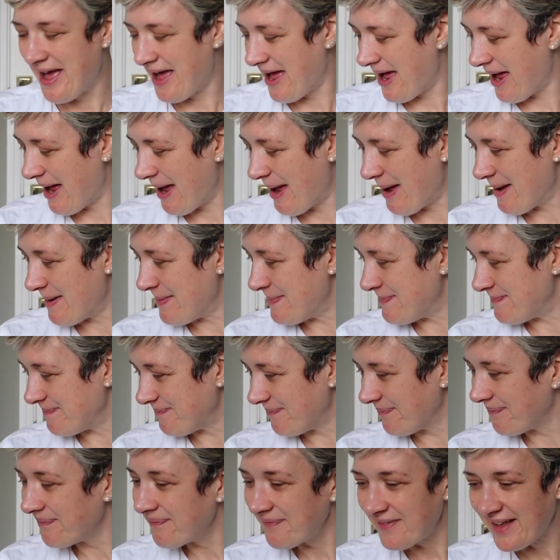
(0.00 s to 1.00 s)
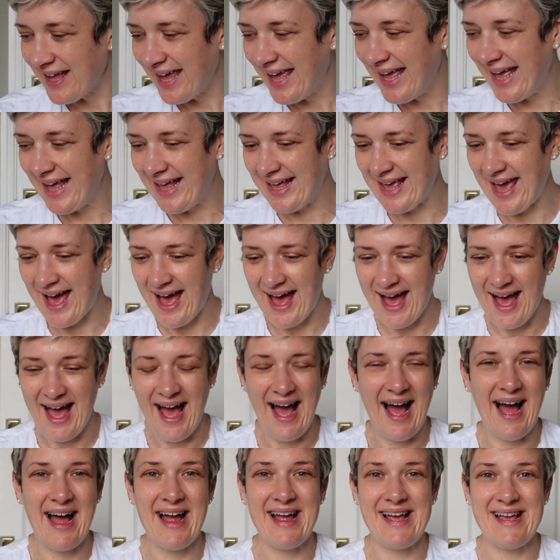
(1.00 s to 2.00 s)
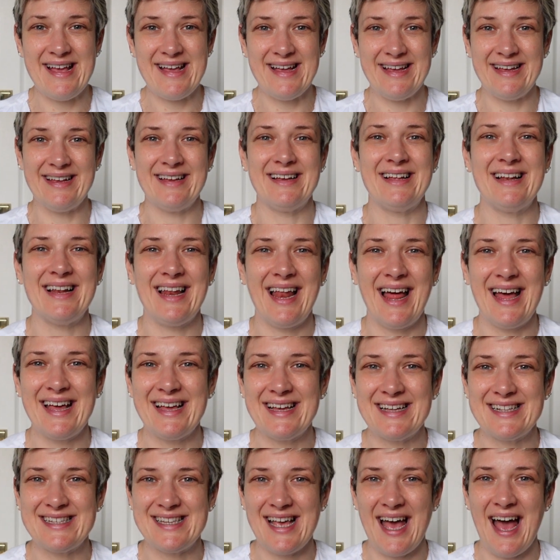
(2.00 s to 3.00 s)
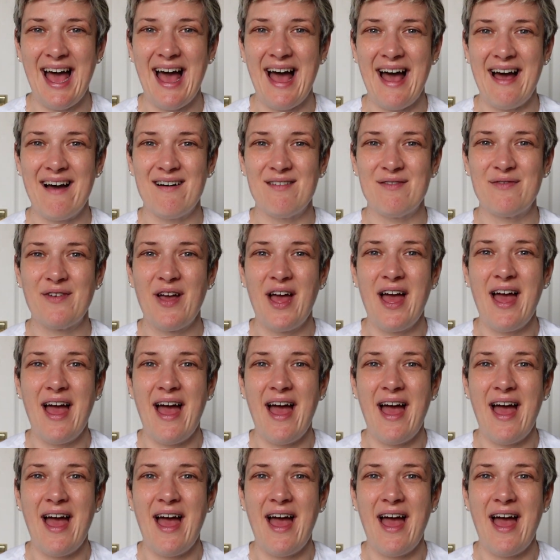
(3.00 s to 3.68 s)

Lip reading: Yeah, I like to have